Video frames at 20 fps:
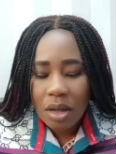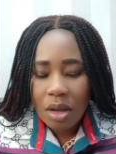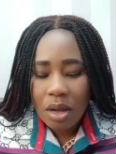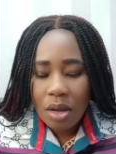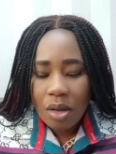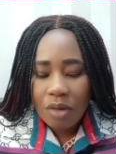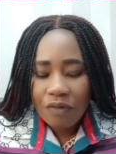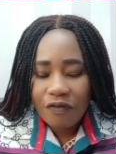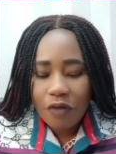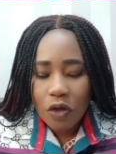
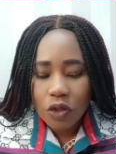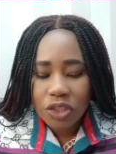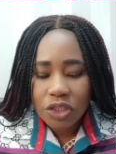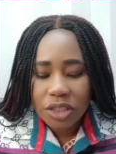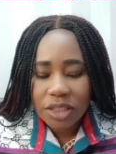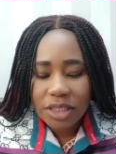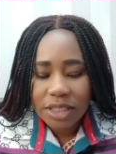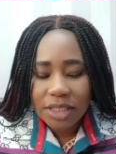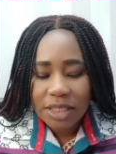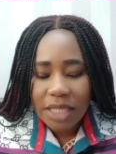For she
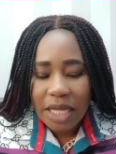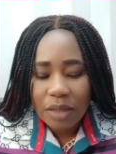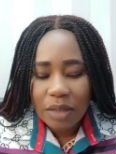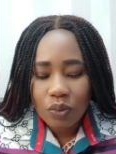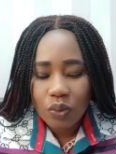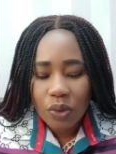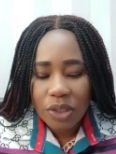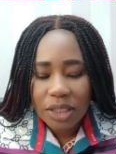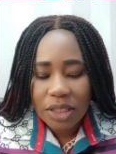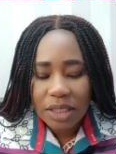said
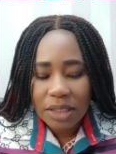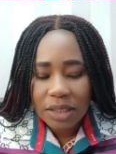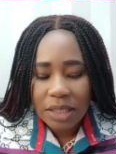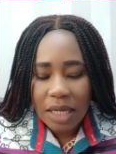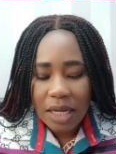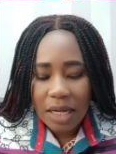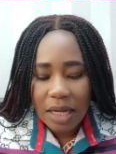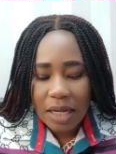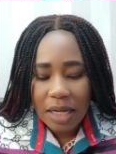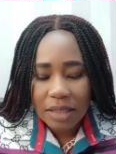within
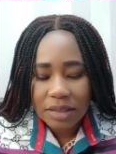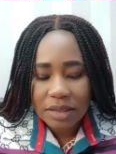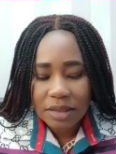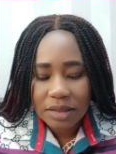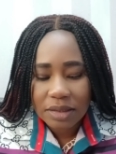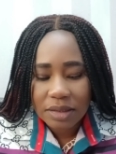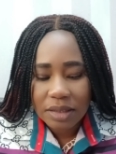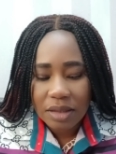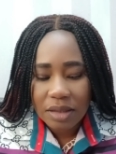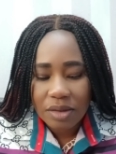
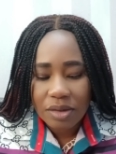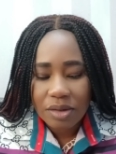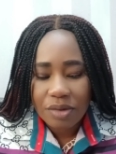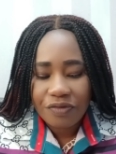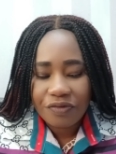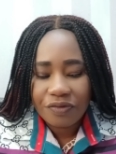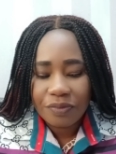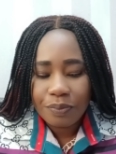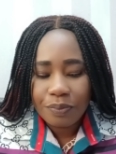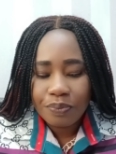
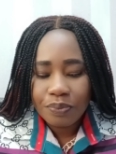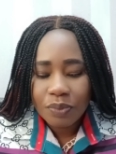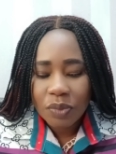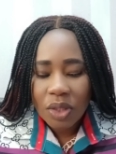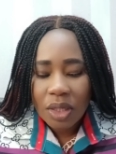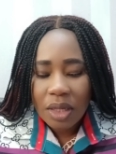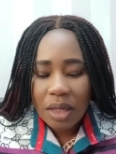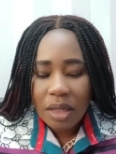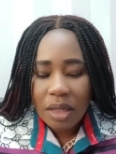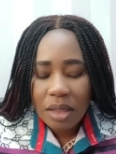herself,
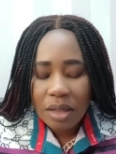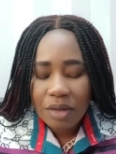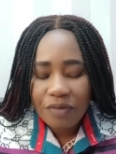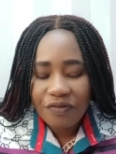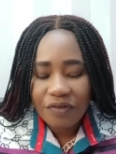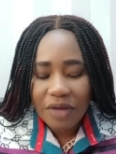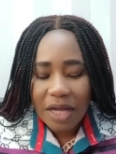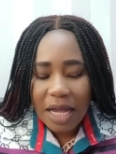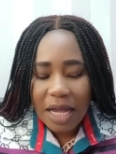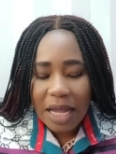if
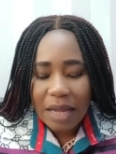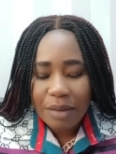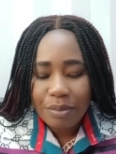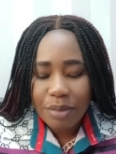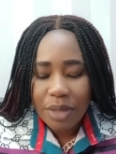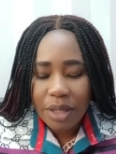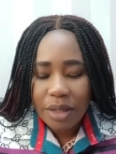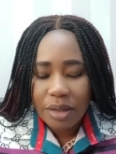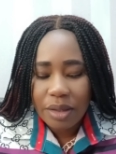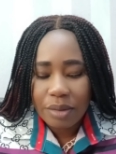I
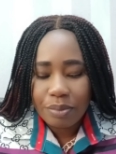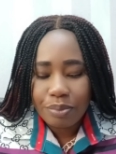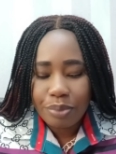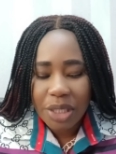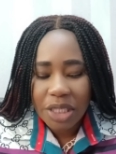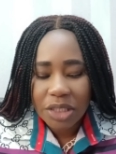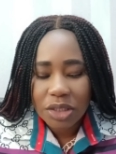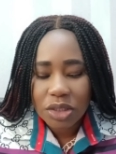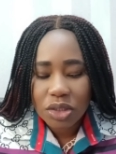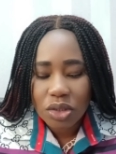may
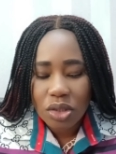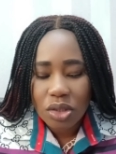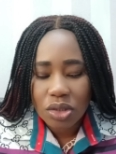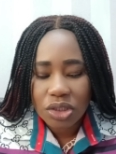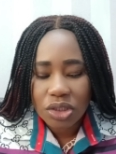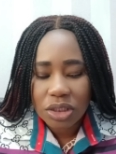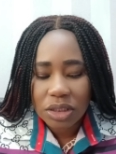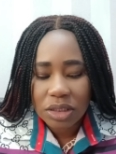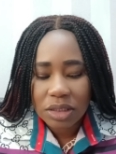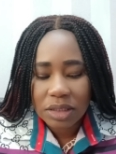but
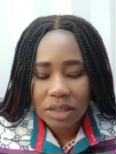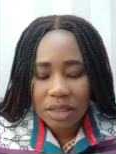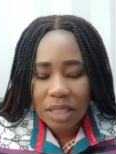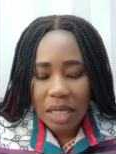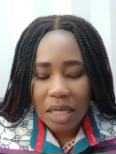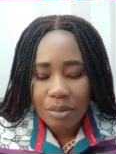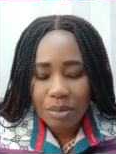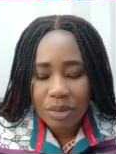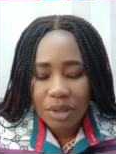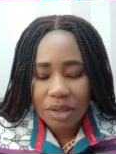touch his
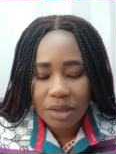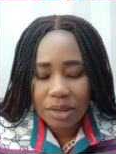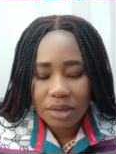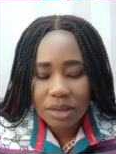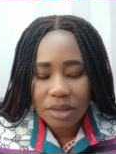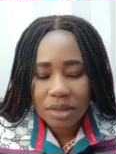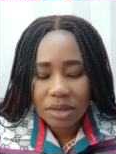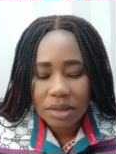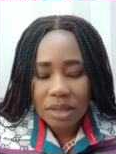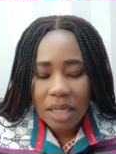garment,
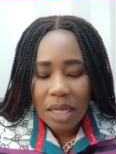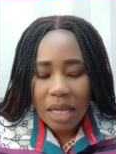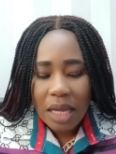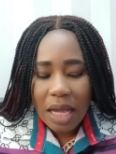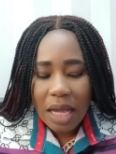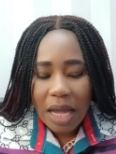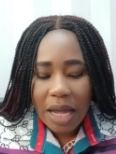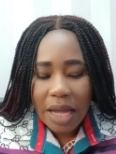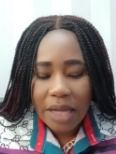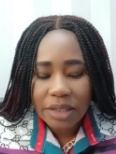
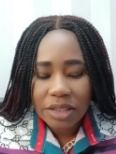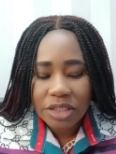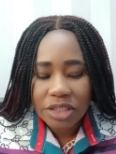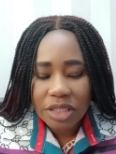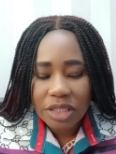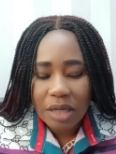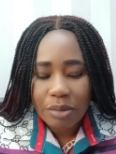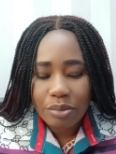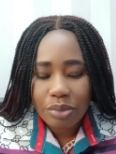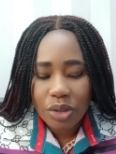I
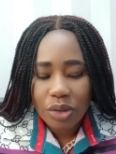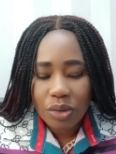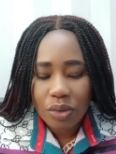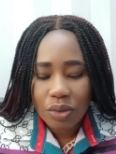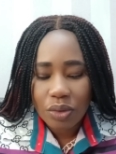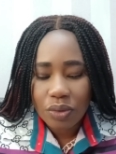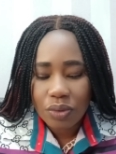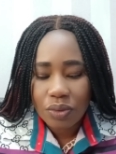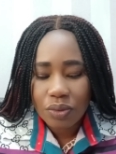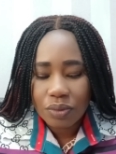shall be
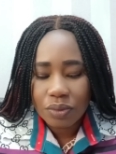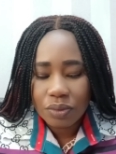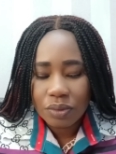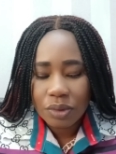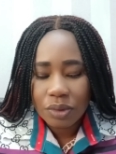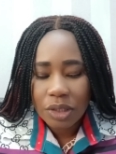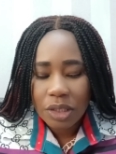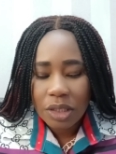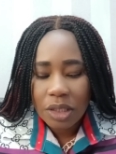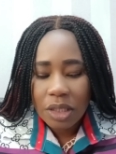whole.
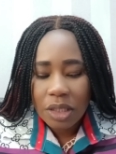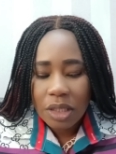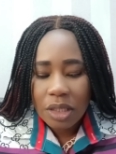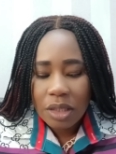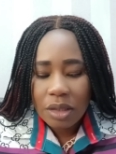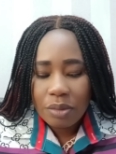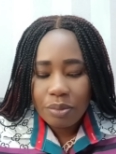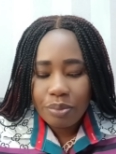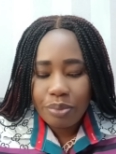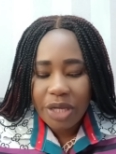
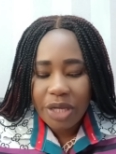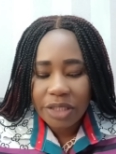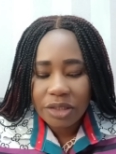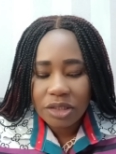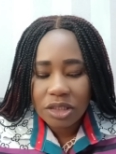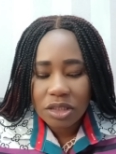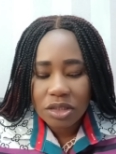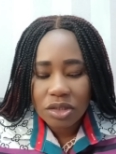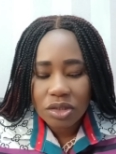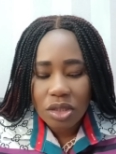But
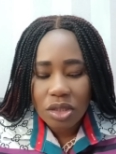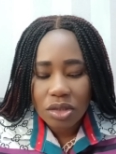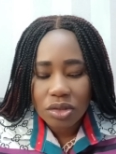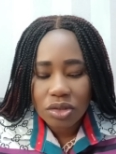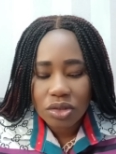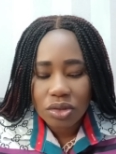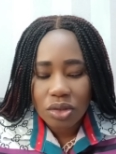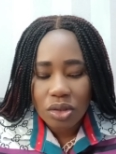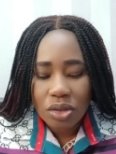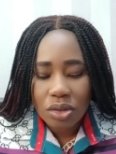Jesus
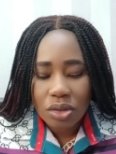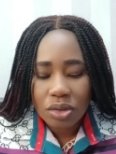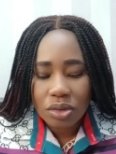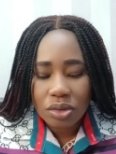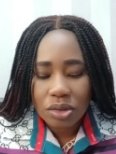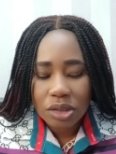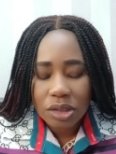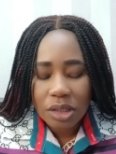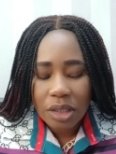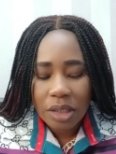
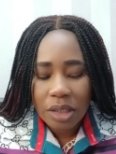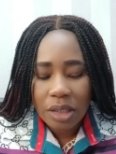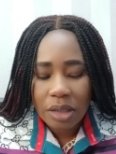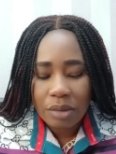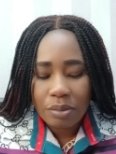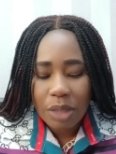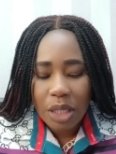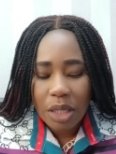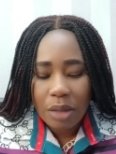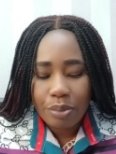turned
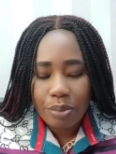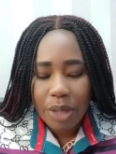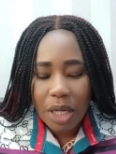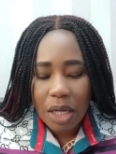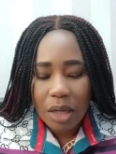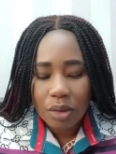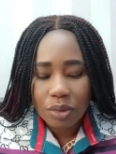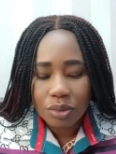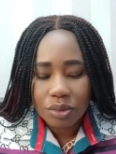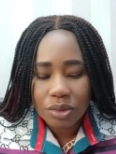him
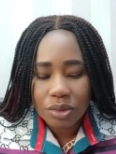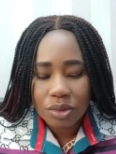about,